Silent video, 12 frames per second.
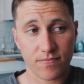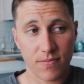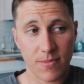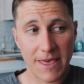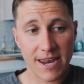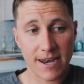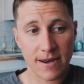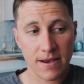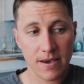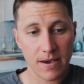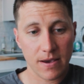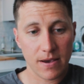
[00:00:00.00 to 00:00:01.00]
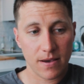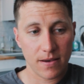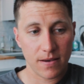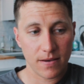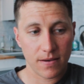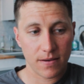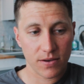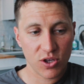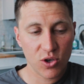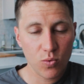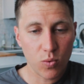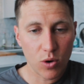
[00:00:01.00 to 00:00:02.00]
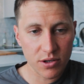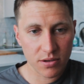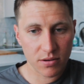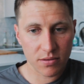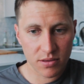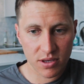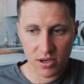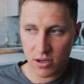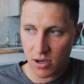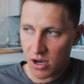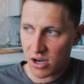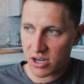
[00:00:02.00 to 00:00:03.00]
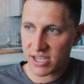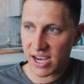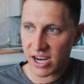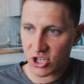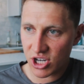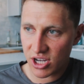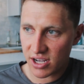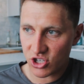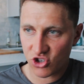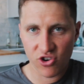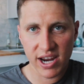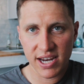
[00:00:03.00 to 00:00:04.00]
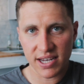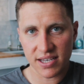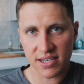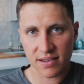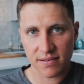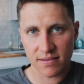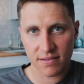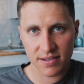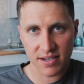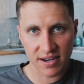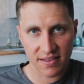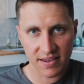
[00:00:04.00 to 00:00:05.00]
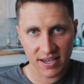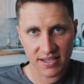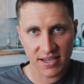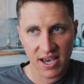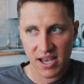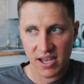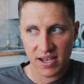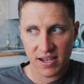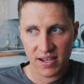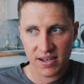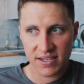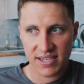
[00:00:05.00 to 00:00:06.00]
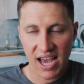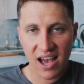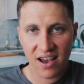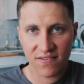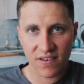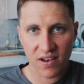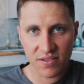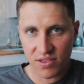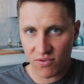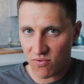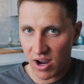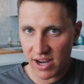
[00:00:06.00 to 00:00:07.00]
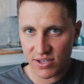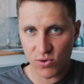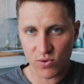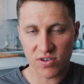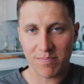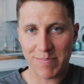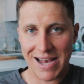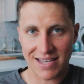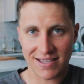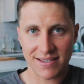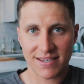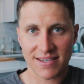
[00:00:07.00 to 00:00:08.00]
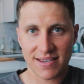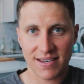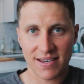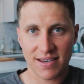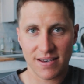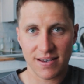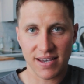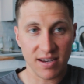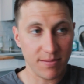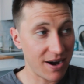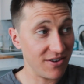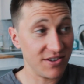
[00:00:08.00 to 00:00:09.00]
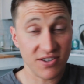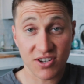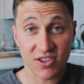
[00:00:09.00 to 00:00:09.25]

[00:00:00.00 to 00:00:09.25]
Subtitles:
then you want the architecture and training side of things to have the right sort of balance in comparison to